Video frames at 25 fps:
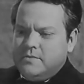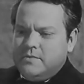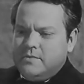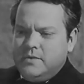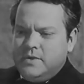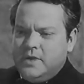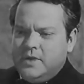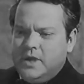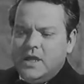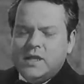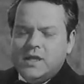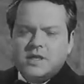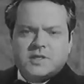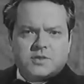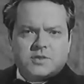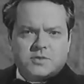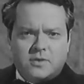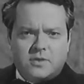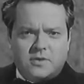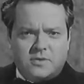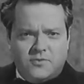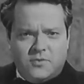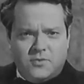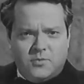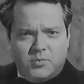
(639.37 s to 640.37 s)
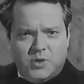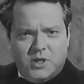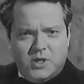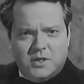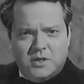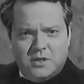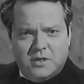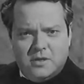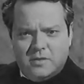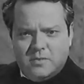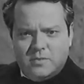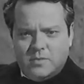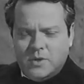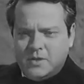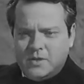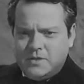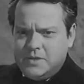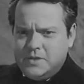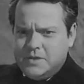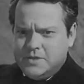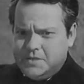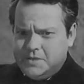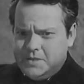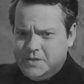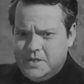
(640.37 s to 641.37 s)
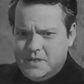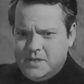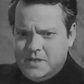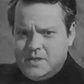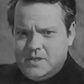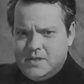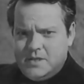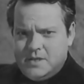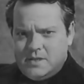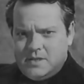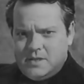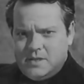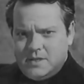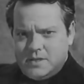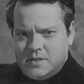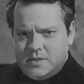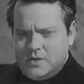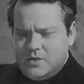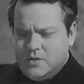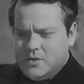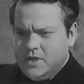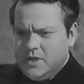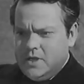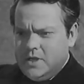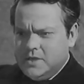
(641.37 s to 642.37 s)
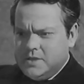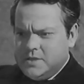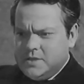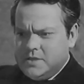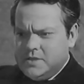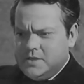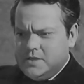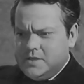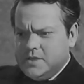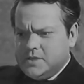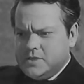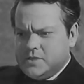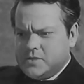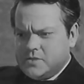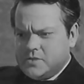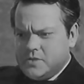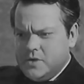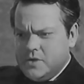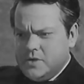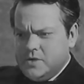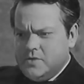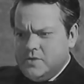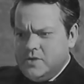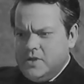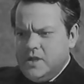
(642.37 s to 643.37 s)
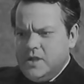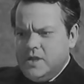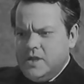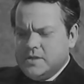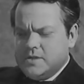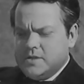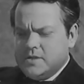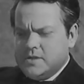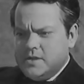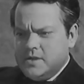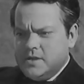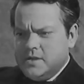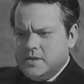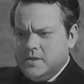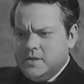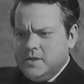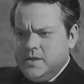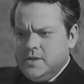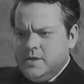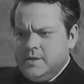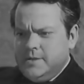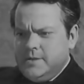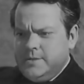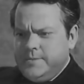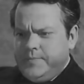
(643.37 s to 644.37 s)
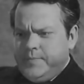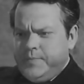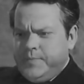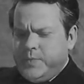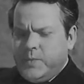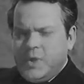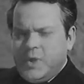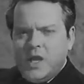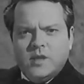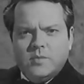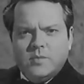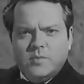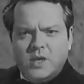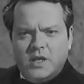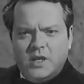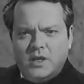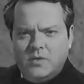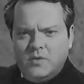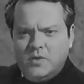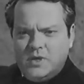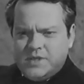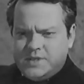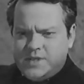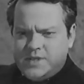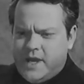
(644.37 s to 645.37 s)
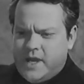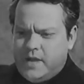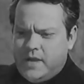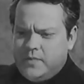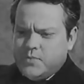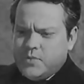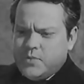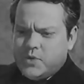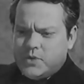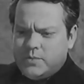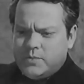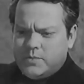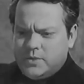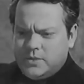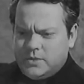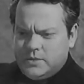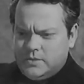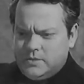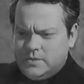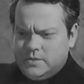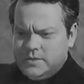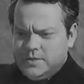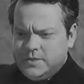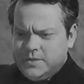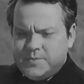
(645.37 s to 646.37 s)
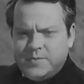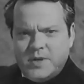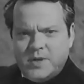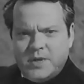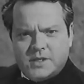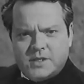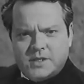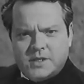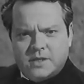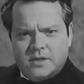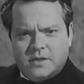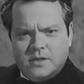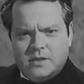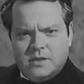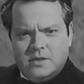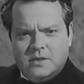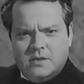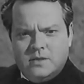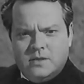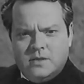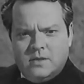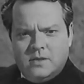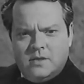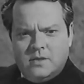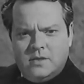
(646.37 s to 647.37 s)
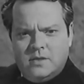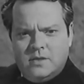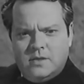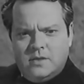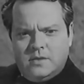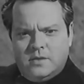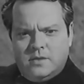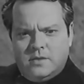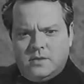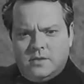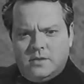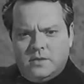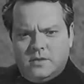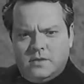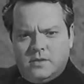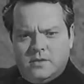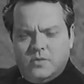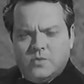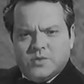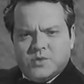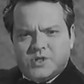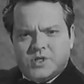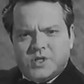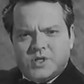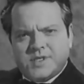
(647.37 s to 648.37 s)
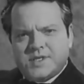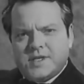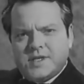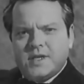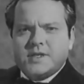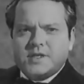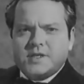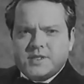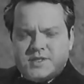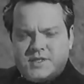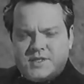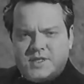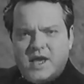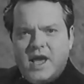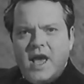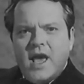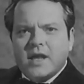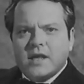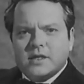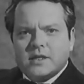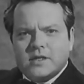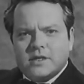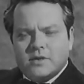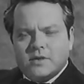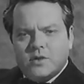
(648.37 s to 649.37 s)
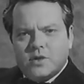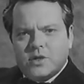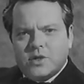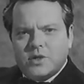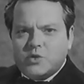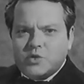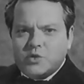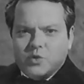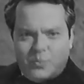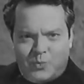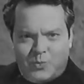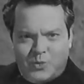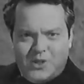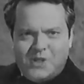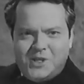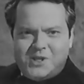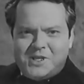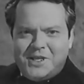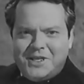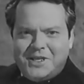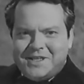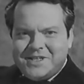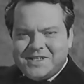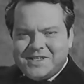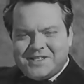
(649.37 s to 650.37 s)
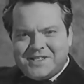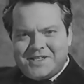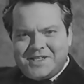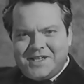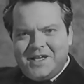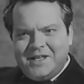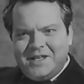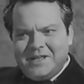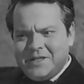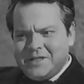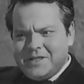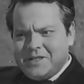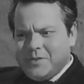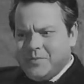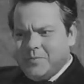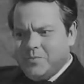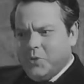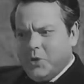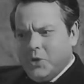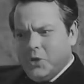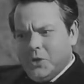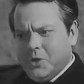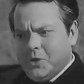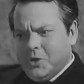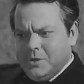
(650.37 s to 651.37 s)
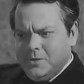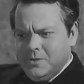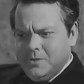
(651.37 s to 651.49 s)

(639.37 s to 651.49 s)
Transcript: any sort of opinion about this curious and extraordinary and in many ways admirable spectacle. You must just understand, in order to appreciate this tale, that the bull